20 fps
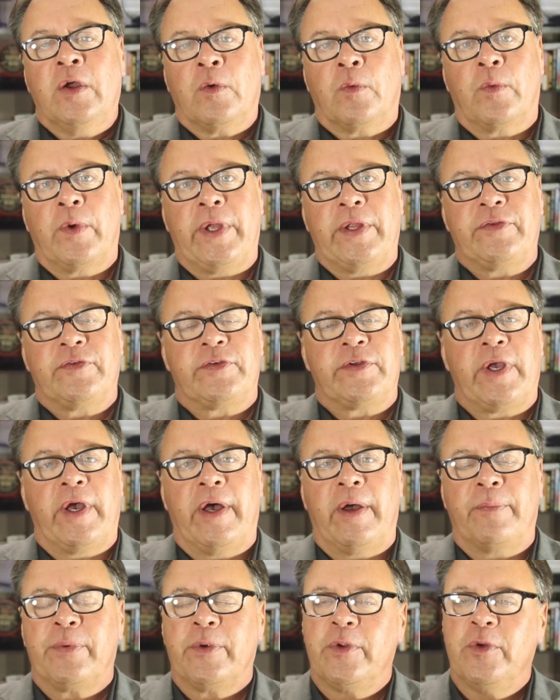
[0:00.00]
which
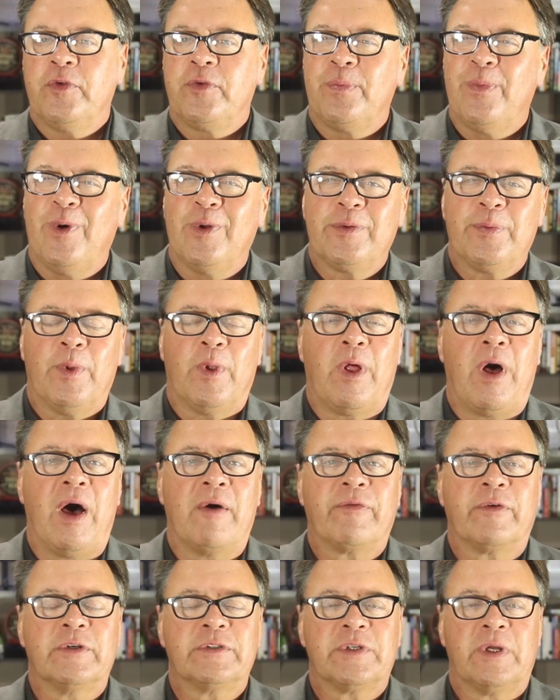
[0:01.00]
uh, produced multiple
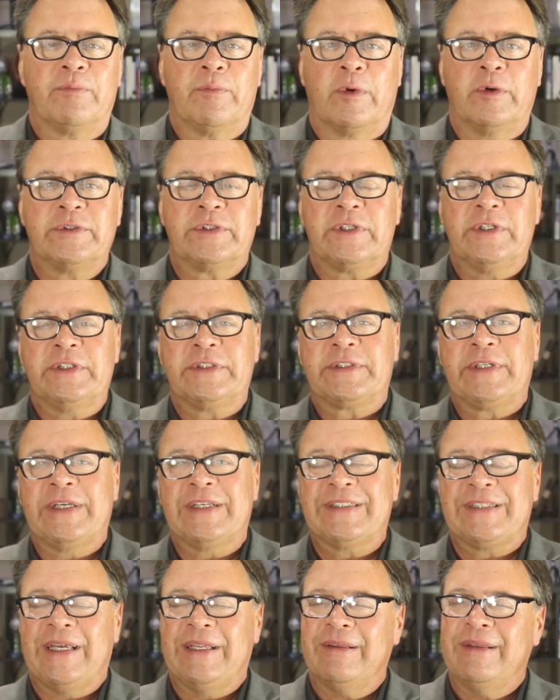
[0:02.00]
offers on most
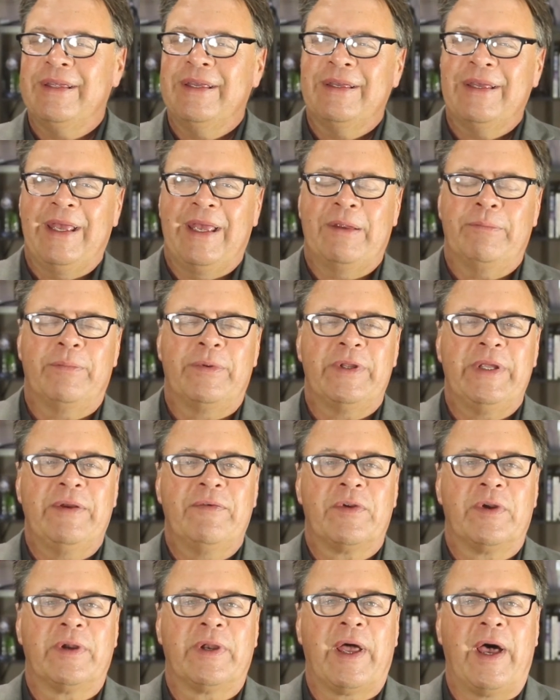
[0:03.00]
listings, and, and
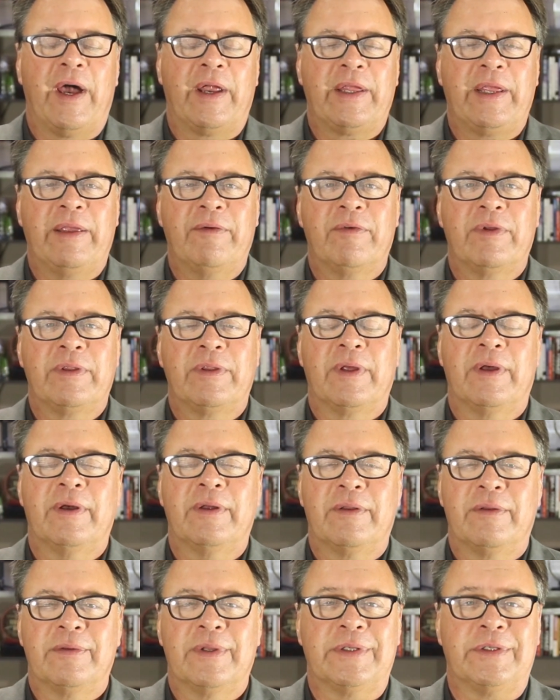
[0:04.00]
believe it or not, even
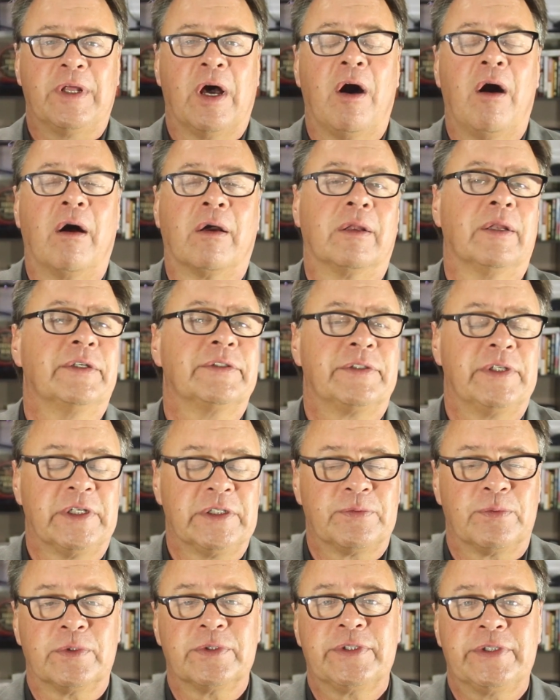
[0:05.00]
the, the dog
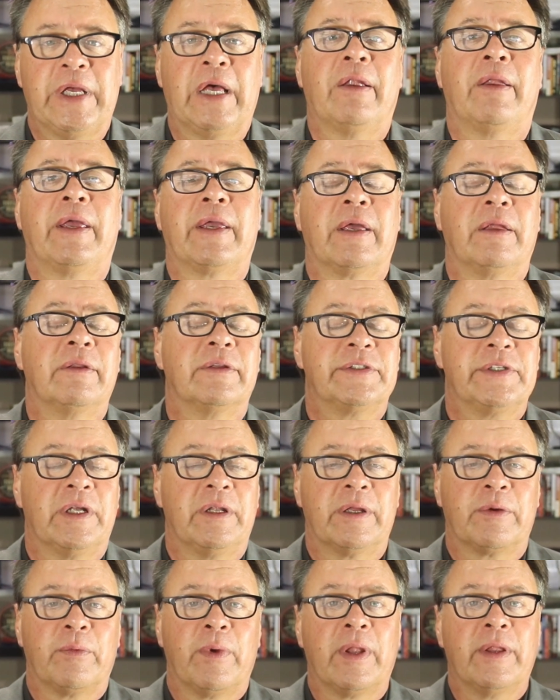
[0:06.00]
listings were selling and
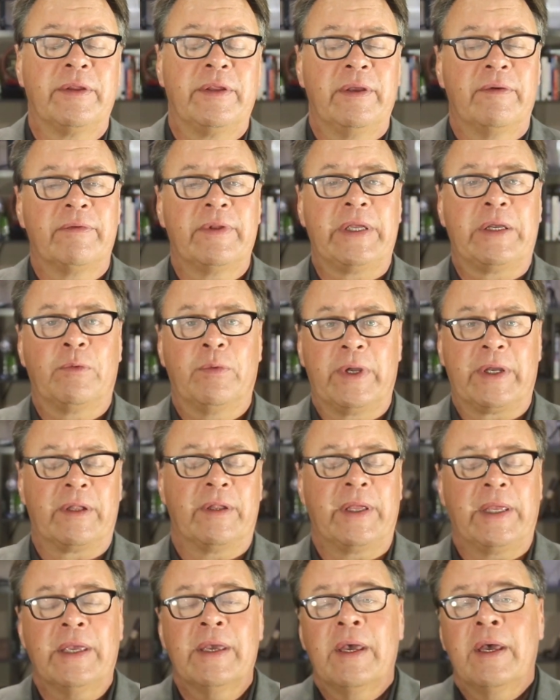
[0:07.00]
selling relatively
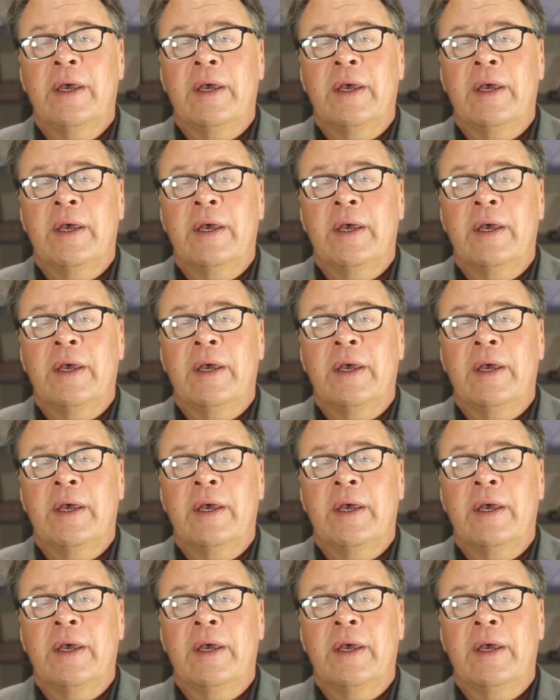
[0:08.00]
quickly.